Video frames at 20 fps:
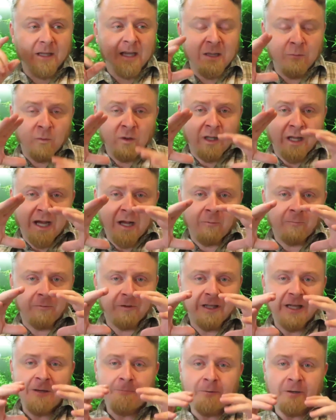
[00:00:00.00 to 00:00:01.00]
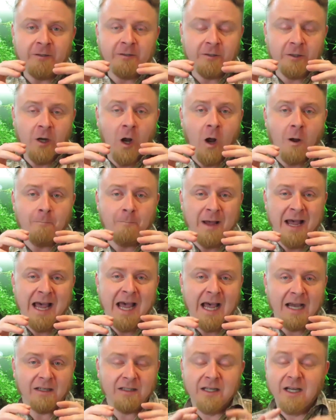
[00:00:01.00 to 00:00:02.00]
It will help keep it
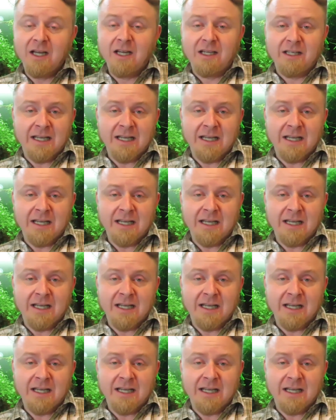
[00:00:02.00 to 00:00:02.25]
compact.